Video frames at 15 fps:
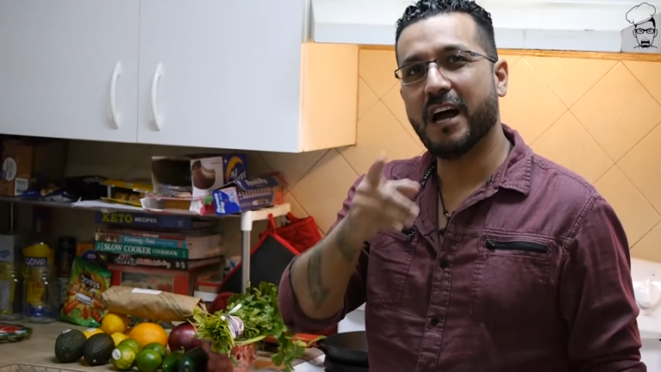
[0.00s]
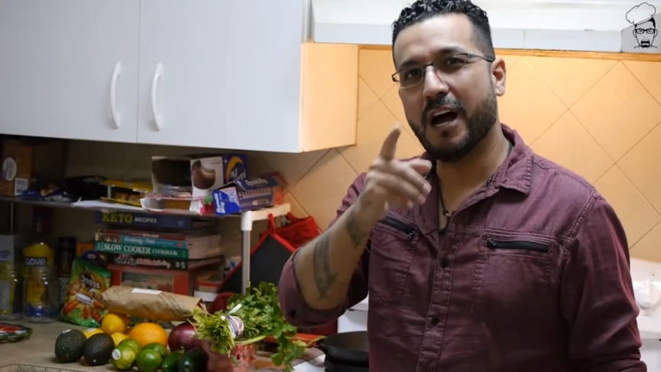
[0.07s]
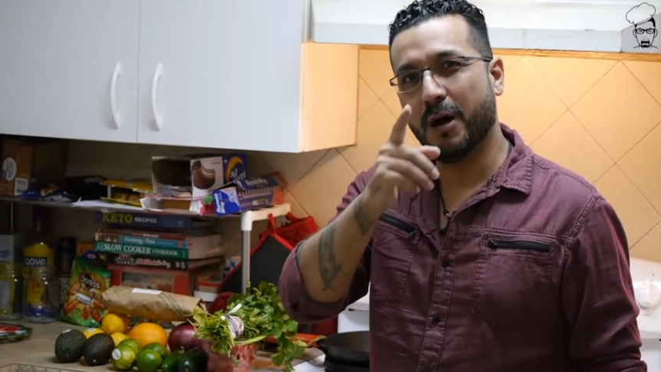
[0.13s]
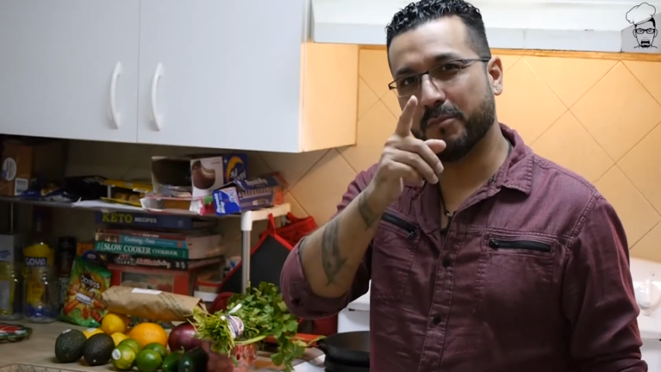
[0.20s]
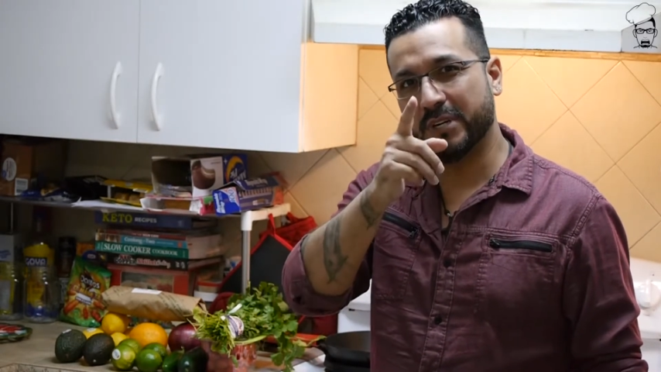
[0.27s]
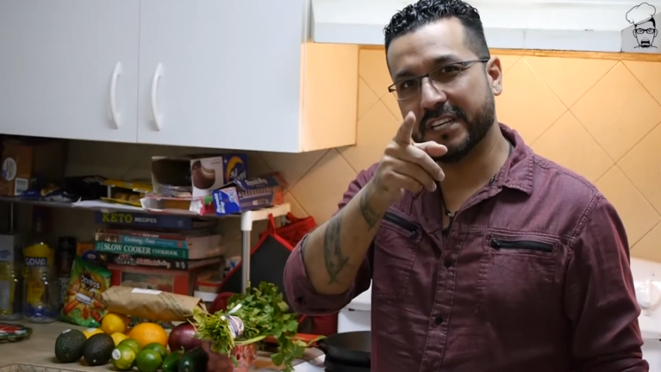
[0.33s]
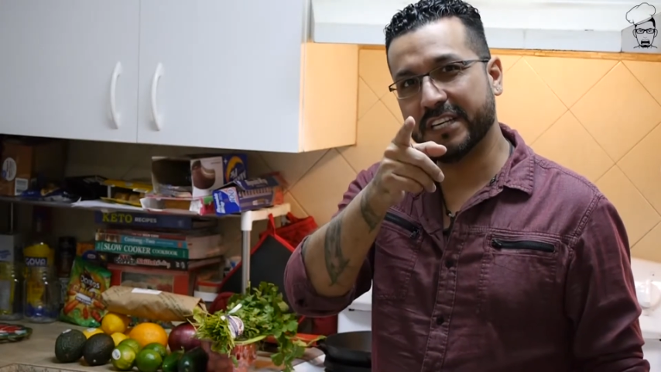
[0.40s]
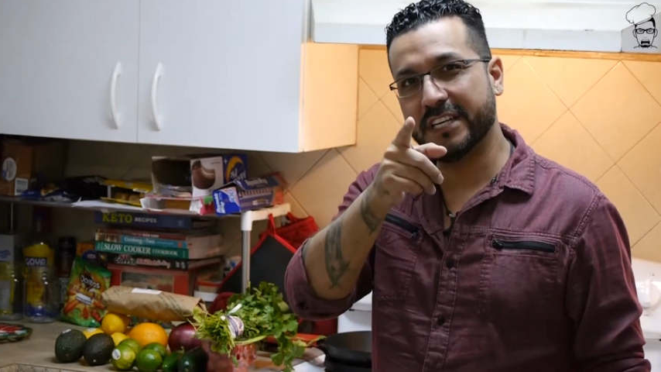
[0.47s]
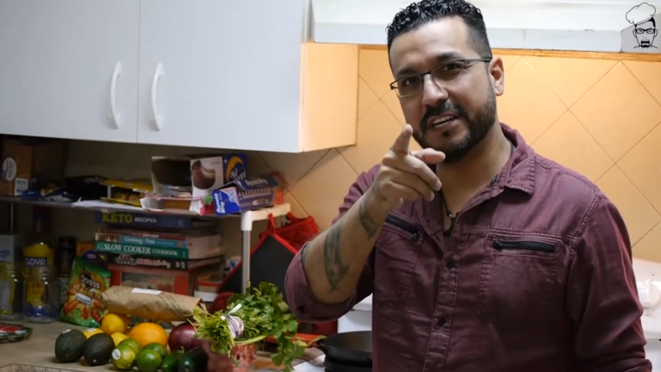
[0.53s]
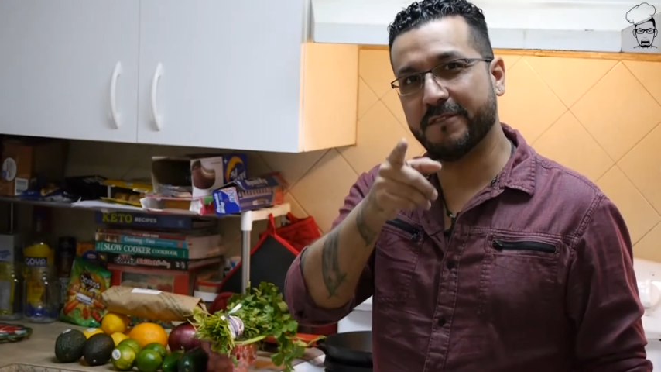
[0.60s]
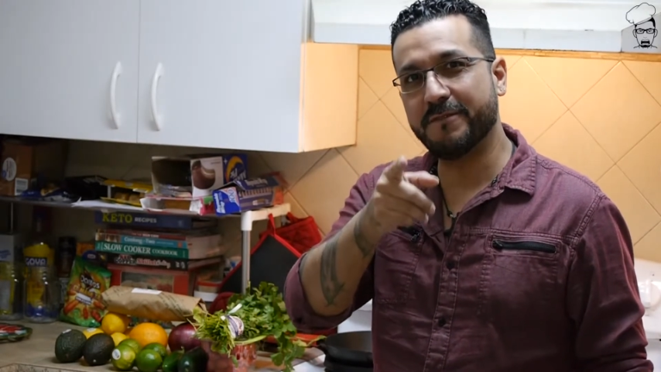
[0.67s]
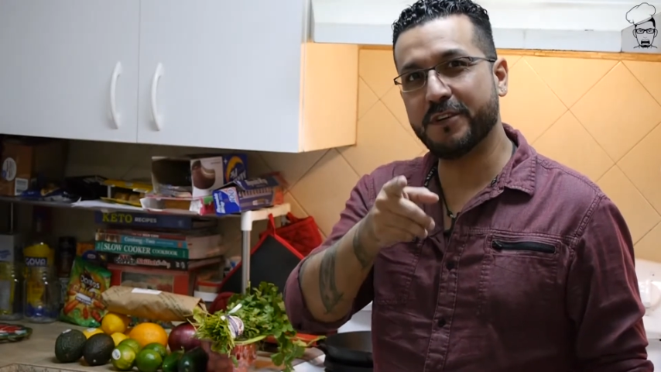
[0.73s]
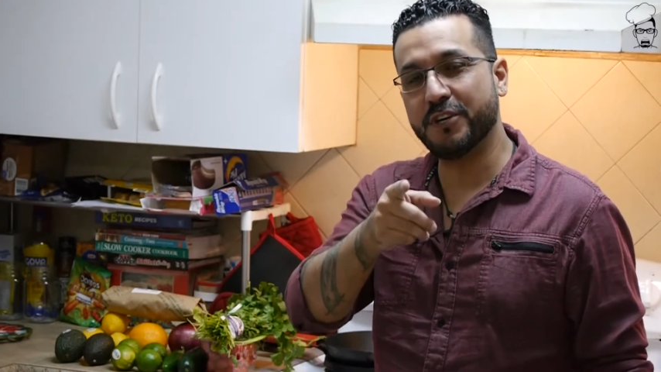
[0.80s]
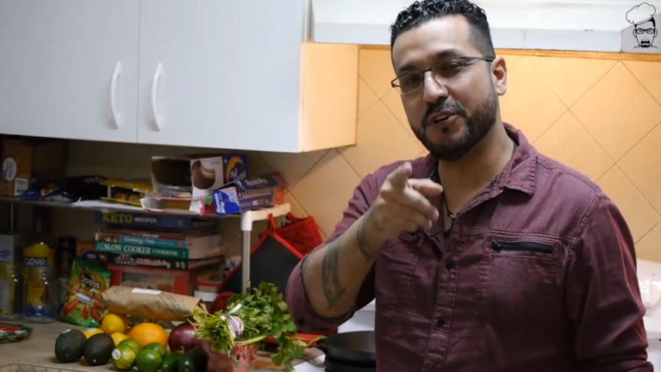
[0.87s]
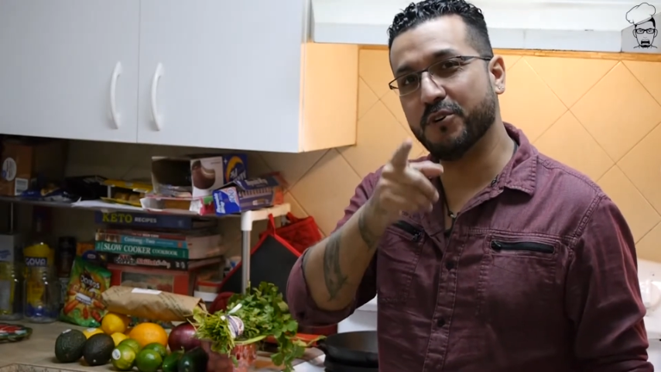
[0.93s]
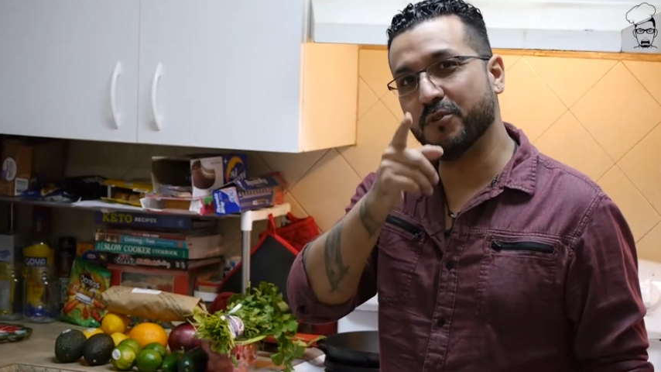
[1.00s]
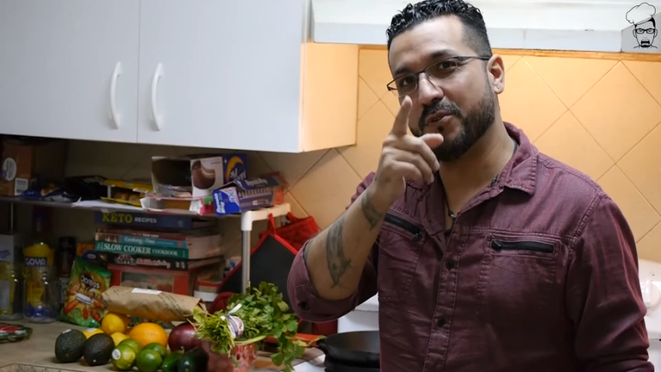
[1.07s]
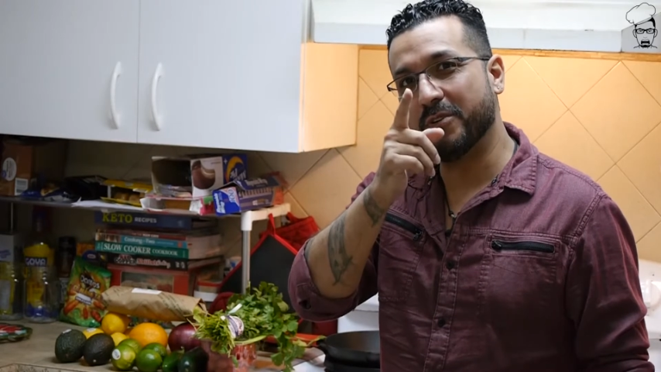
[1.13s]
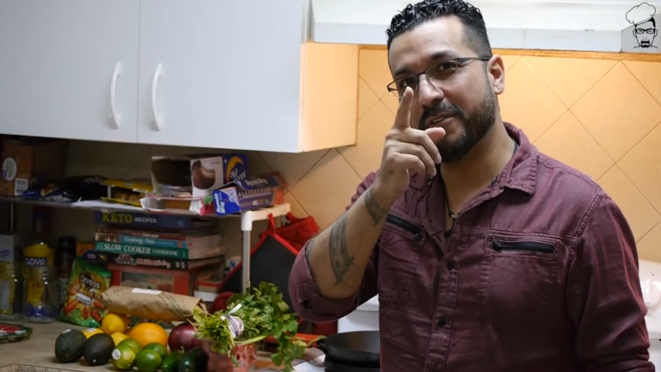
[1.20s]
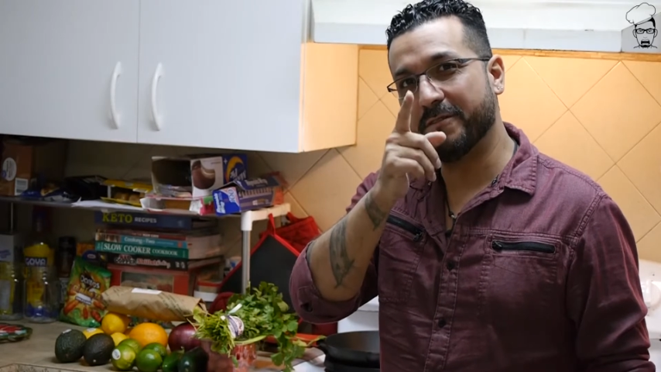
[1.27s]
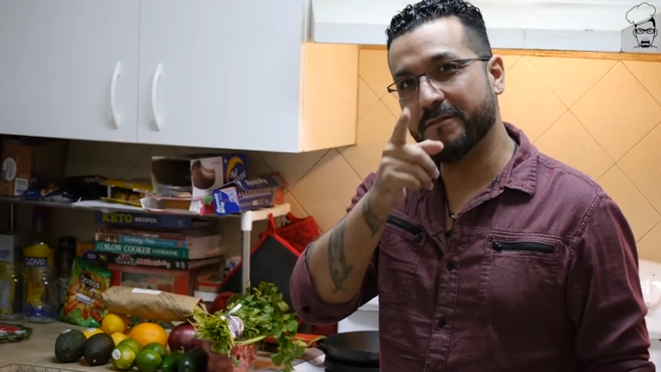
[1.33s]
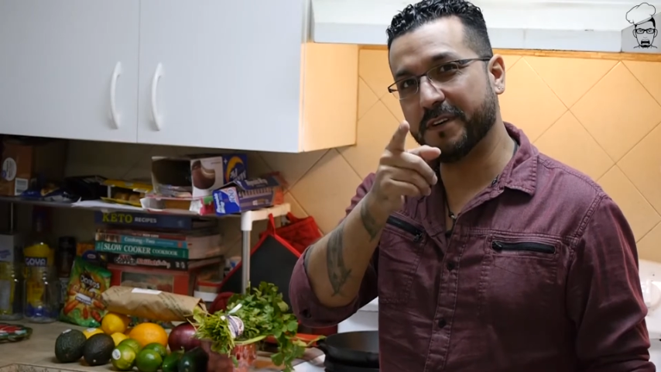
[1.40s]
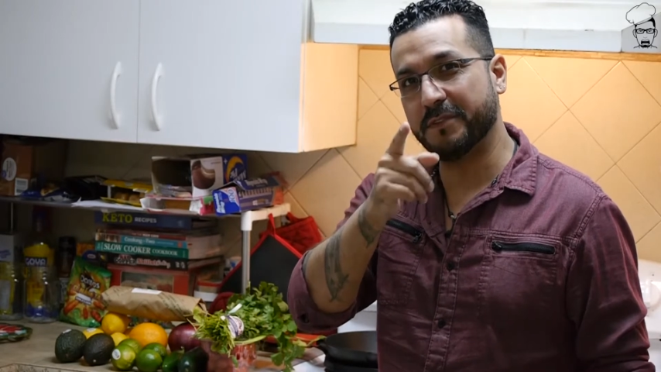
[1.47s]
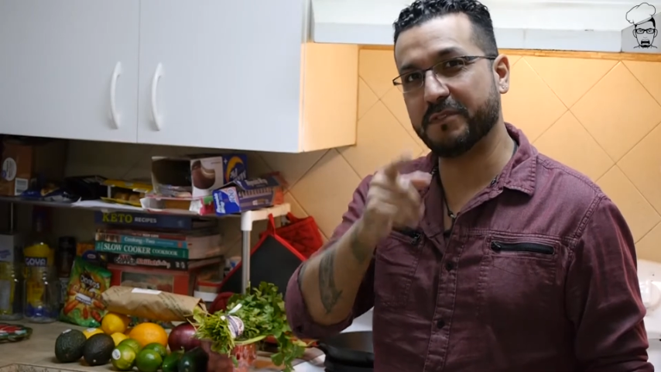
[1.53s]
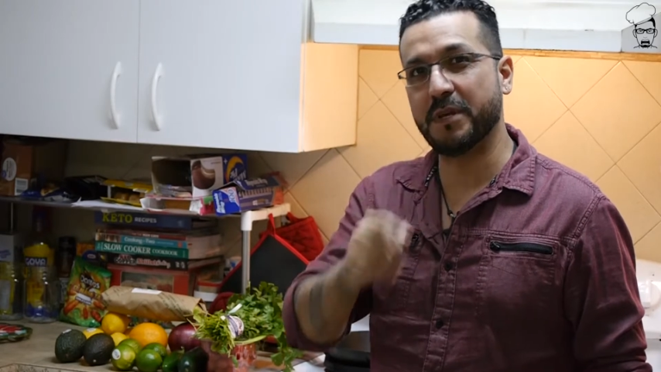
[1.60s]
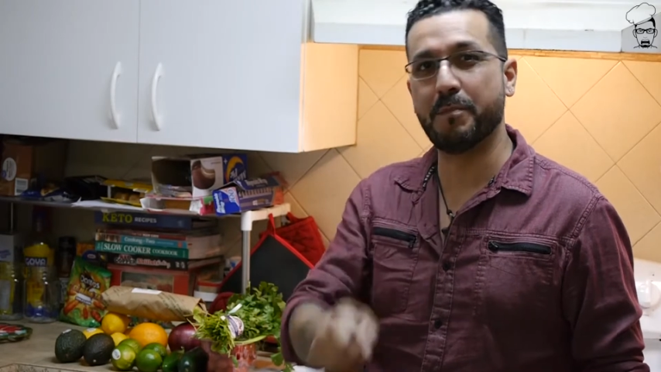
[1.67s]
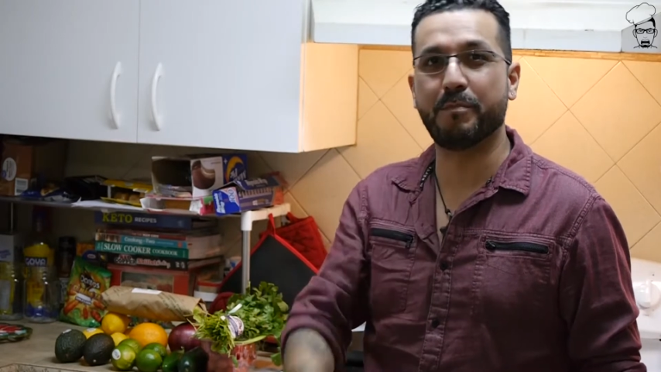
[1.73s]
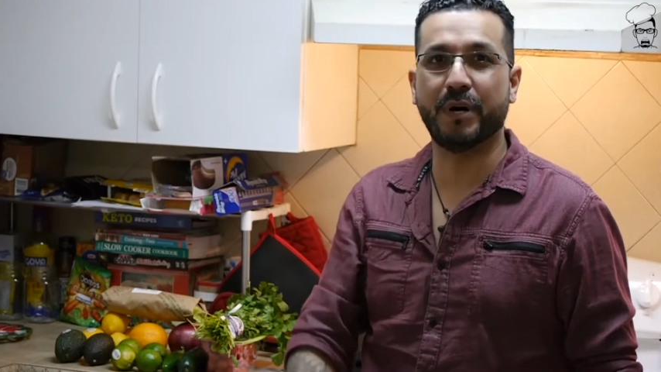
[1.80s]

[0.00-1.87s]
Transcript: I'm going to give you $50.